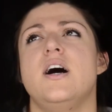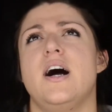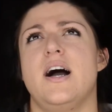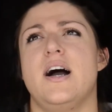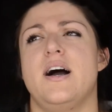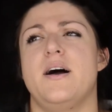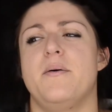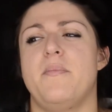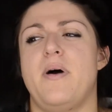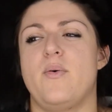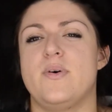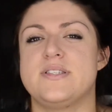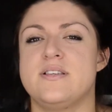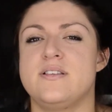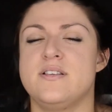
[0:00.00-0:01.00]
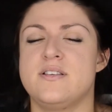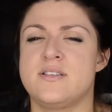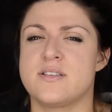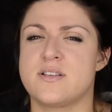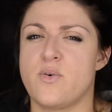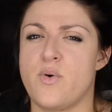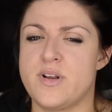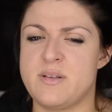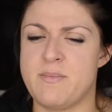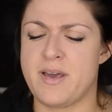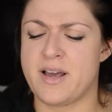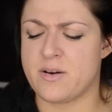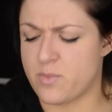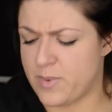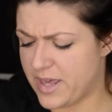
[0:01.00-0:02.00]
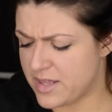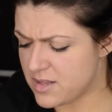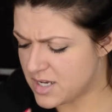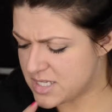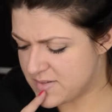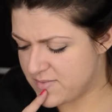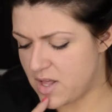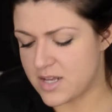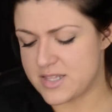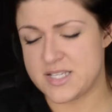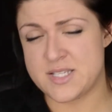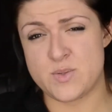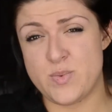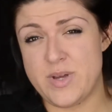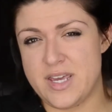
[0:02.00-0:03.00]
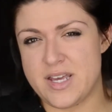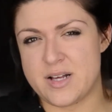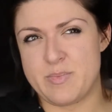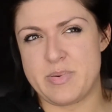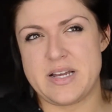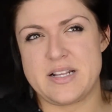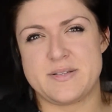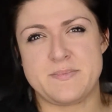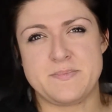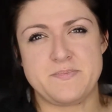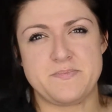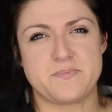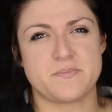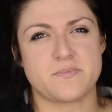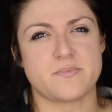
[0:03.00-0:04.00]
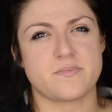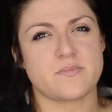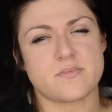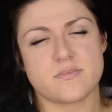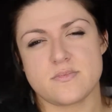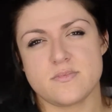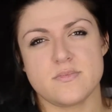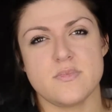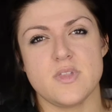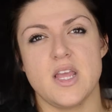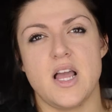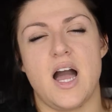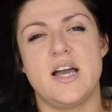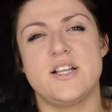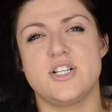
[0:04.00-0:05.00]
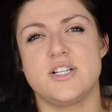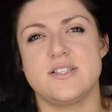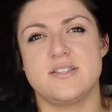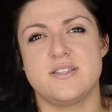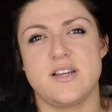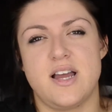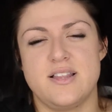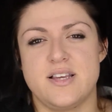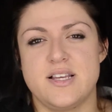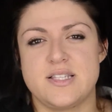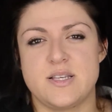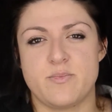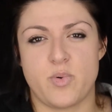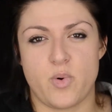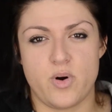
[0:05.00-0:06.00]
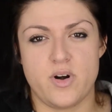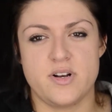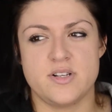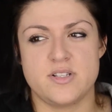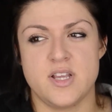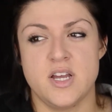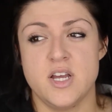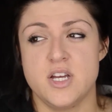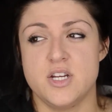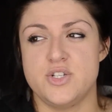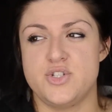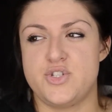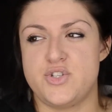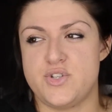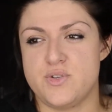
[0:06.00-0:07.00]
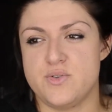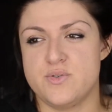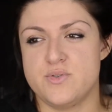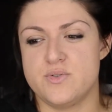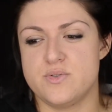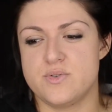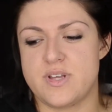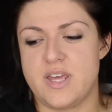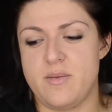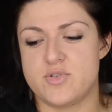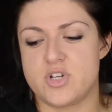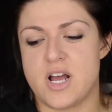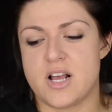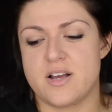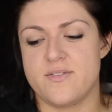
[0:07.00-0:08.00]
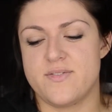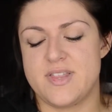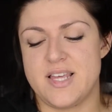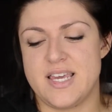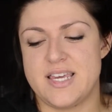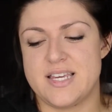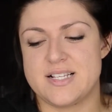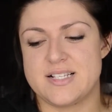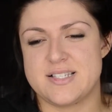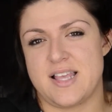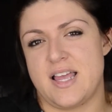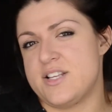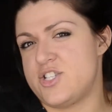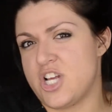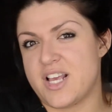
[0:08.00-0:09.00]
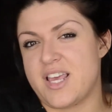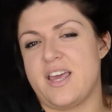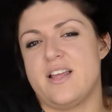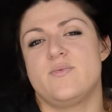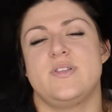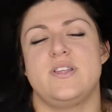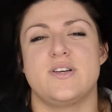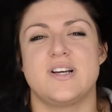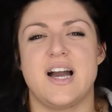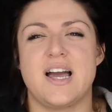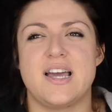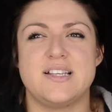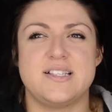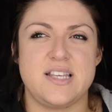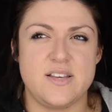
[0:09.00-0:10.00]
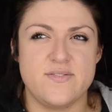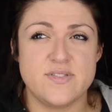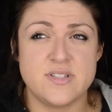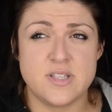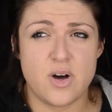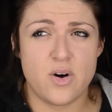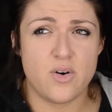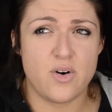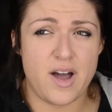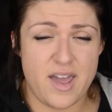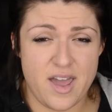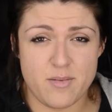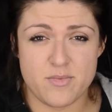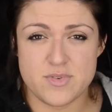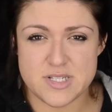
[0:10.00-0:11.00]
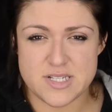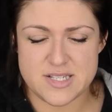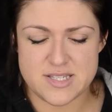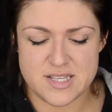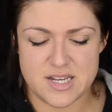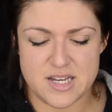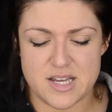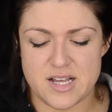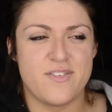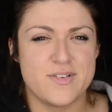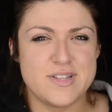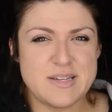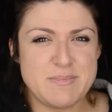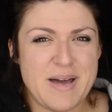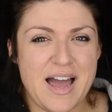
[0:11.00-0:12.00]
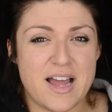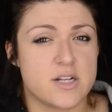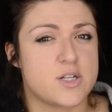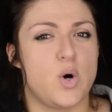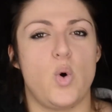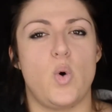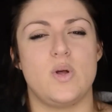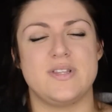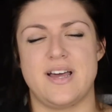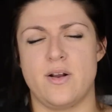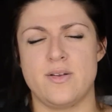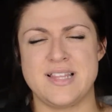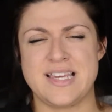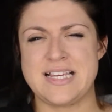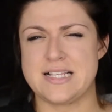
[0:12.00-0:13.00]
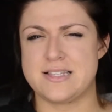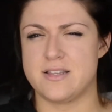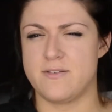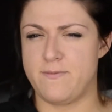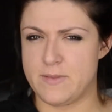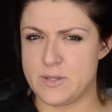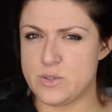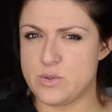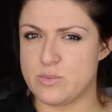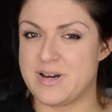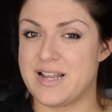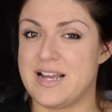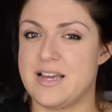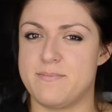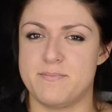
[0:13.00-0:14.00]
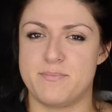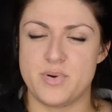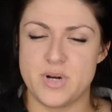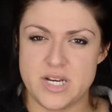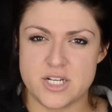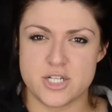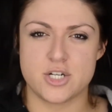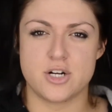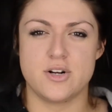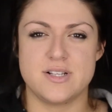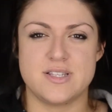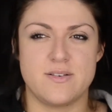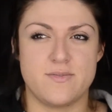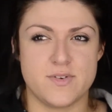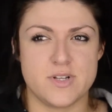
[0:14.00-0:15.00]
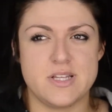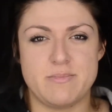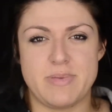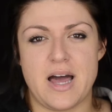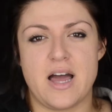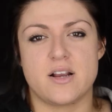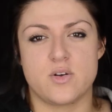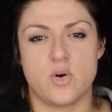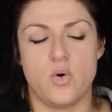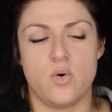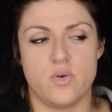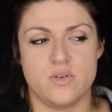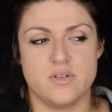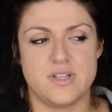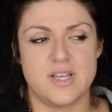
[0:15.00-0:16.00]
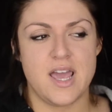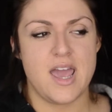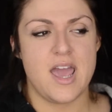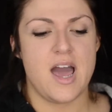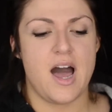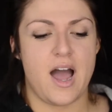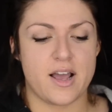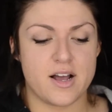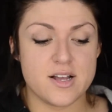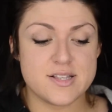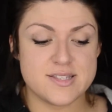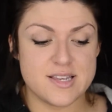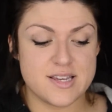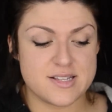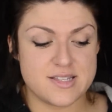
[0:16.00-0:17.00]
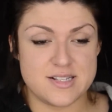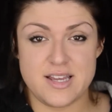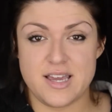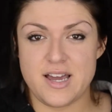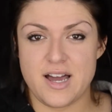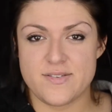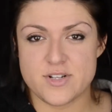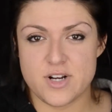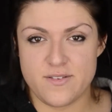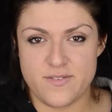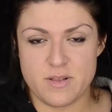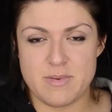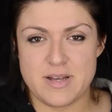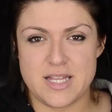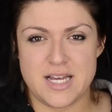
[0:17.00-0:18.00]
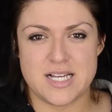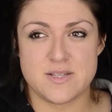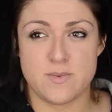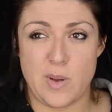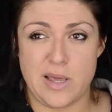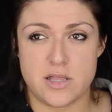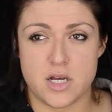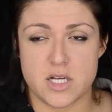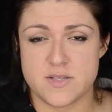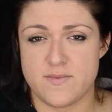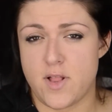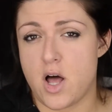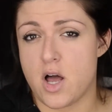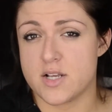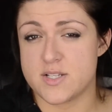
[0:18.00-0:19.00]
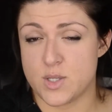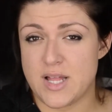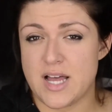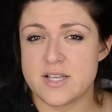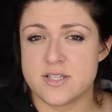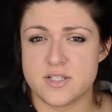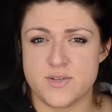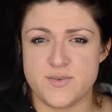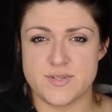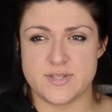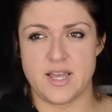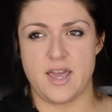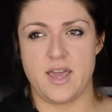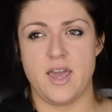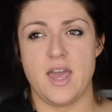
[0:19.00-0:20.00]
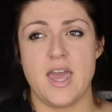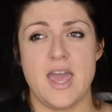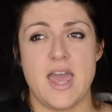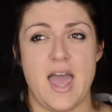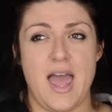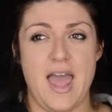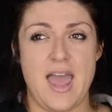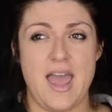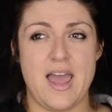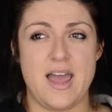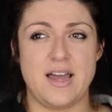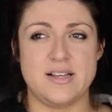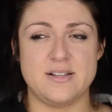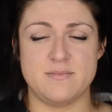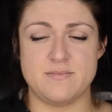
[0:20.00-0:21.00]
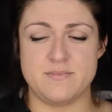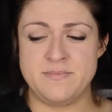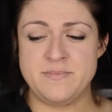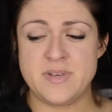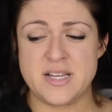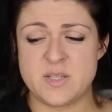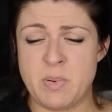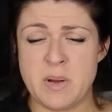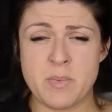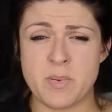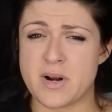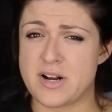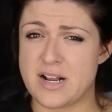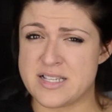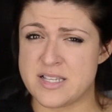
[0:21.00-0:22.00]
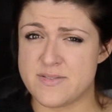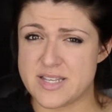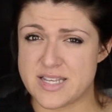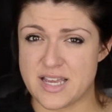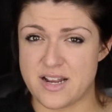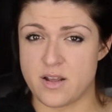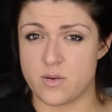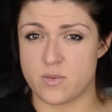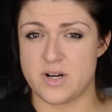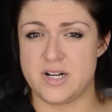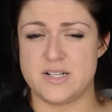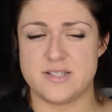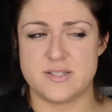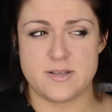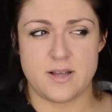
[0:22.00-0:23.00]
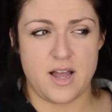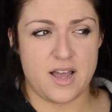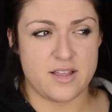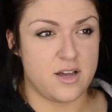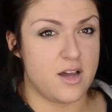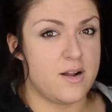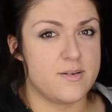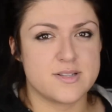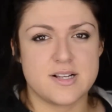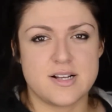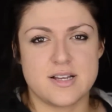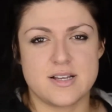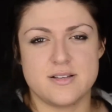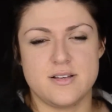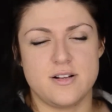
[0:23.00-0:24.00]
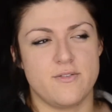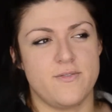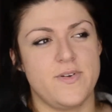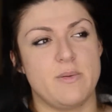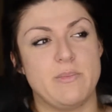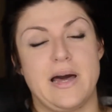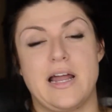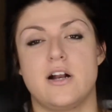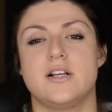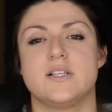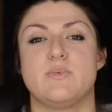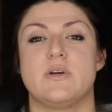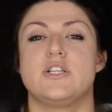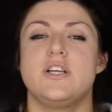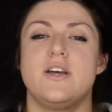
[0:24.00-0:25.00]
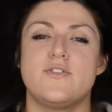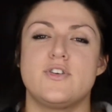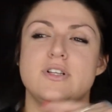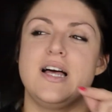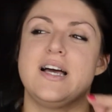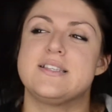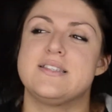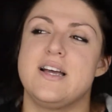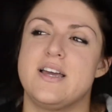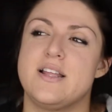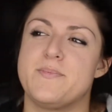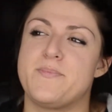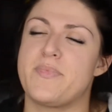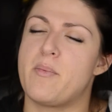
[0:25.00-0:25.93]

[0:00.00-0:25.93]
Um, I wasn't going to make a weight loss vlog this week, but I just I think it's important to keep track of things and check in with you guys even though I am really sick. A really bad cold. I don't think it's the flu, but I'm pretty sure it's a really bad cold. I got sick the day after I filmed my last weight loss vlog, so last Tuesday, and it's been progressively getting worse. I thought I was gonna, you know, feel better, especially after last night.